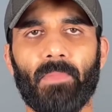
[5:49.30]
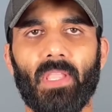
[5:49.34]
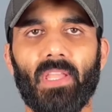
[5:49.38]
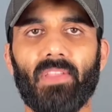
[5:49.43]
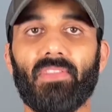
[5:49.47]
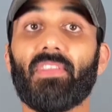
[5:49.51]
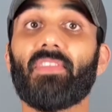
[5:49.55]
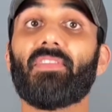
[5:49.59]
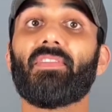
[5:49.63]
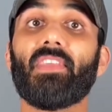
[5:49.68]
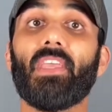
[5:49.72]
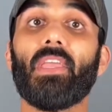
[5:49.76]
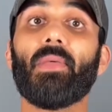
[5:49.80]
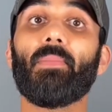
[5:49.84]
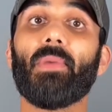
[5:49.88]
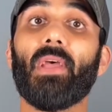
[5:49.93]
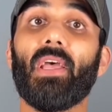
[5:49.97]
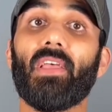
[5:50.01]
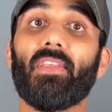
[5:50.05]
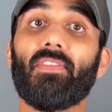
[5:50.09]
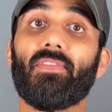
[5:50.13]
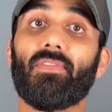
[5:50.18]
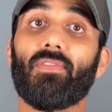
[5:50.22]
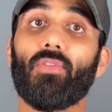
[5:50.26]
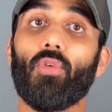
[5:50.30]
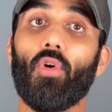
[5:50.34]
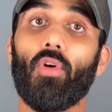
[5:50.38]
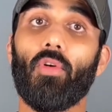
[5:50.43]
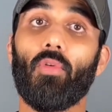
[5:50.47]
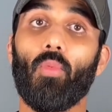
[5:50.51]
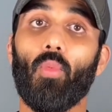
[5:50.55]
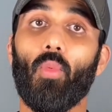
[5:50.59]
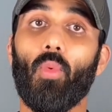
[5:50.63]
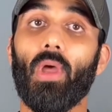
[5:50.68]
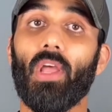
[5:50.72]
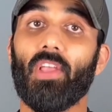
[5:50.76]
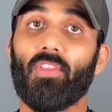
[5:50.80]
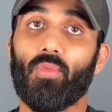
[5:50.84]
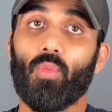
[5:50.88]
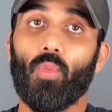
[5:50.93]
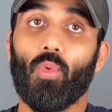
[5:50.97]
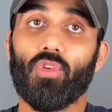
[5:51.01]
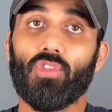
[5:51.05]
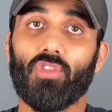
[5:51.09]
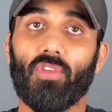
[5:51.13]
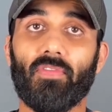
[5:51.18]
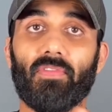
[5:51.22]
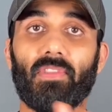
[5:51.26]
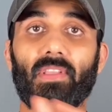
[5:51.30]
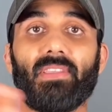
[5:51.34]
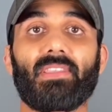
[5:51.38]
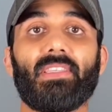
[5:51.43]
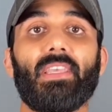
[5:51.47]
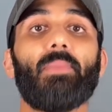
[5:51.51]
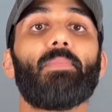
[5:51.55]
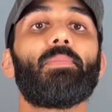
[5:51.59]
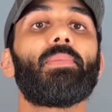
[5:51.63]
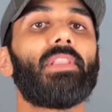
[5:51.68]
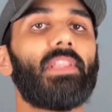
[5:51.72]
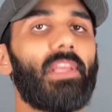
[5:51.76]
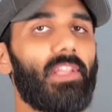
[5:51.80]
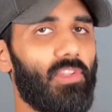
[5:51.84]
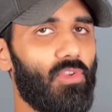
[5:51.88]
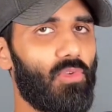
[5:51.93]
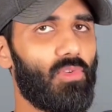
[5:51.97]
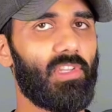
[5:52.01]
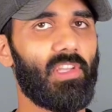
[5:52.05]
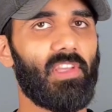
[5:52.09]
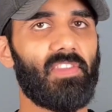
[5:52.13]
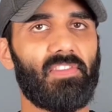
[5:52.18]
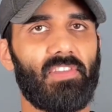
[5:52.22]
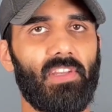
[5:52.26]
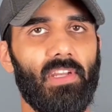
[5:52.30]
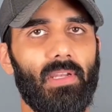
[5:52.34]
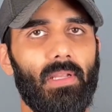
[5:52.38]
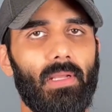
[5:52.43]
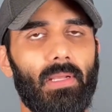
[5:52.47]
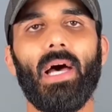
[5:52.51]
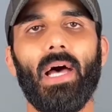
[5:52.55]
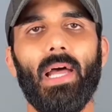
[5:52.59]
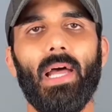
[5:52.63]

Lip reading: same as was of the sample that you tested. I